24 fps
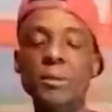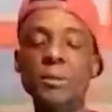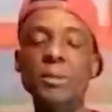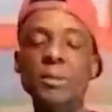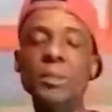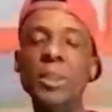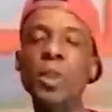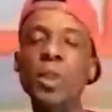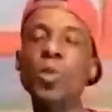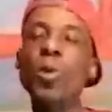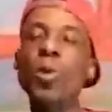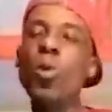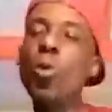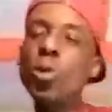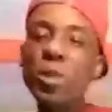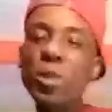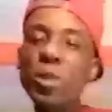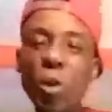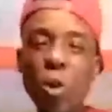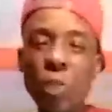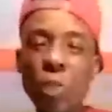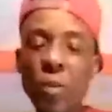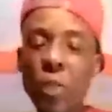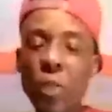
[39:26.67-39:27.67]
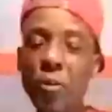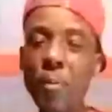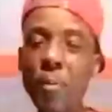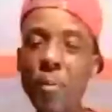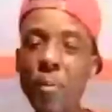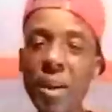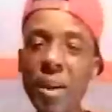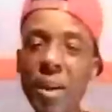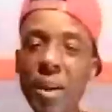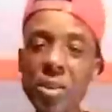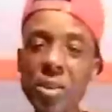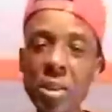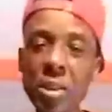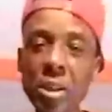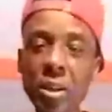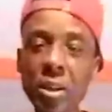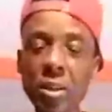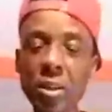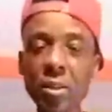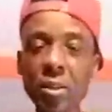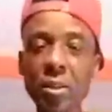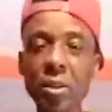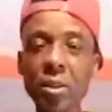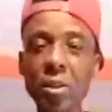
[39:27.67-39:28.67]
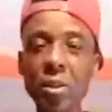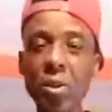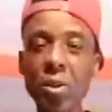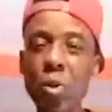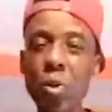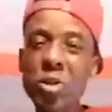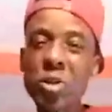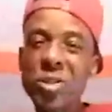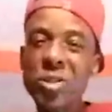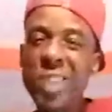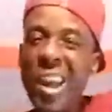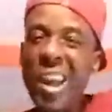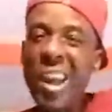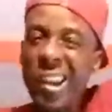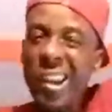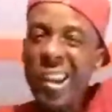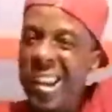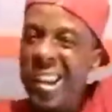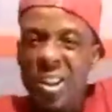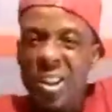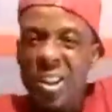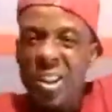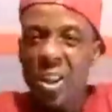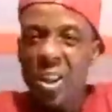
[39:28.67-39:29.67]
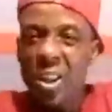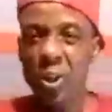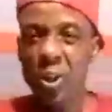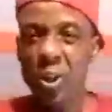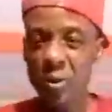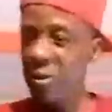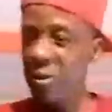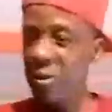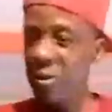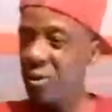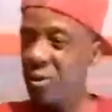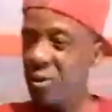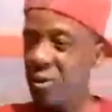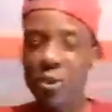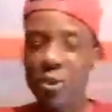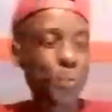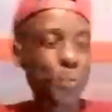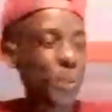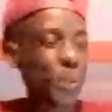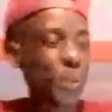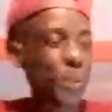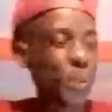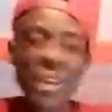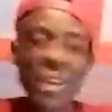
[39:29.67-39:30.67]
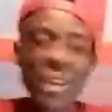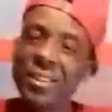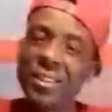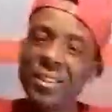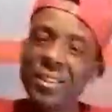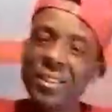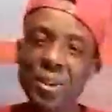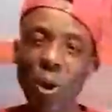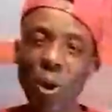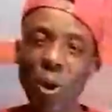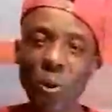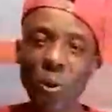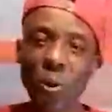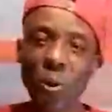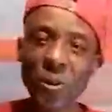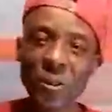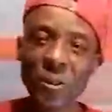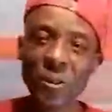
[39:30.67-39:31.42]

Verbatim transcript: You know who took over from Classic? Who's tech Classic PS until now?